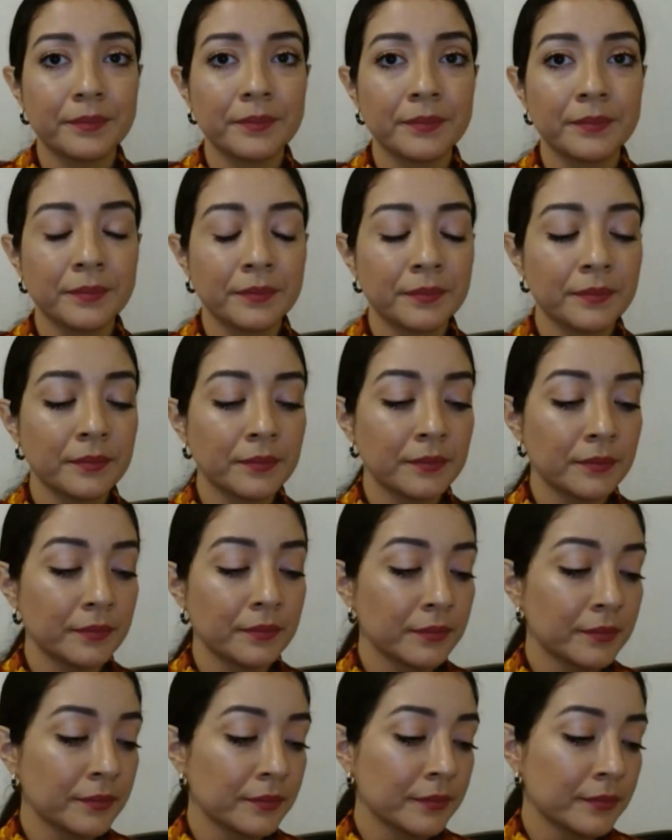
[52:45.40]

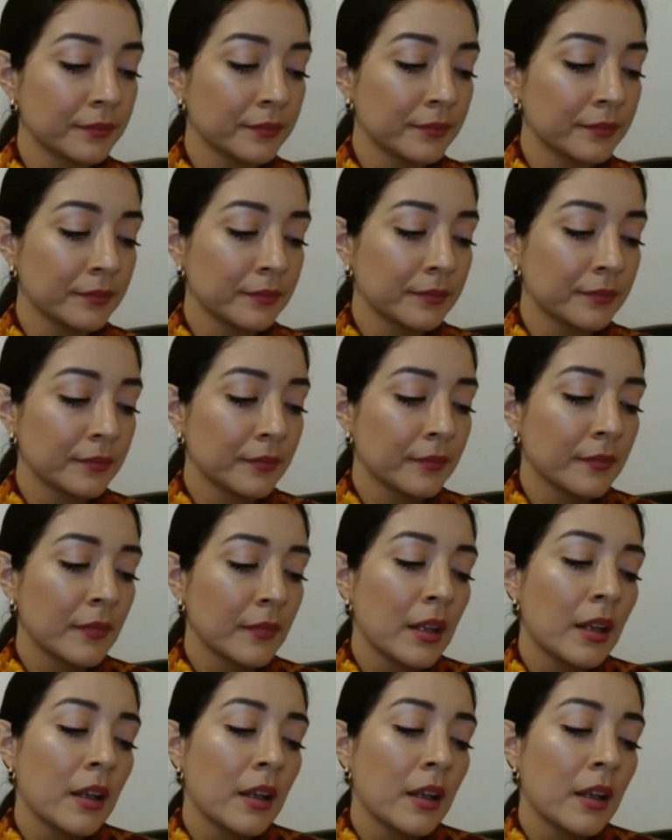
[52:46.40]
[no speech]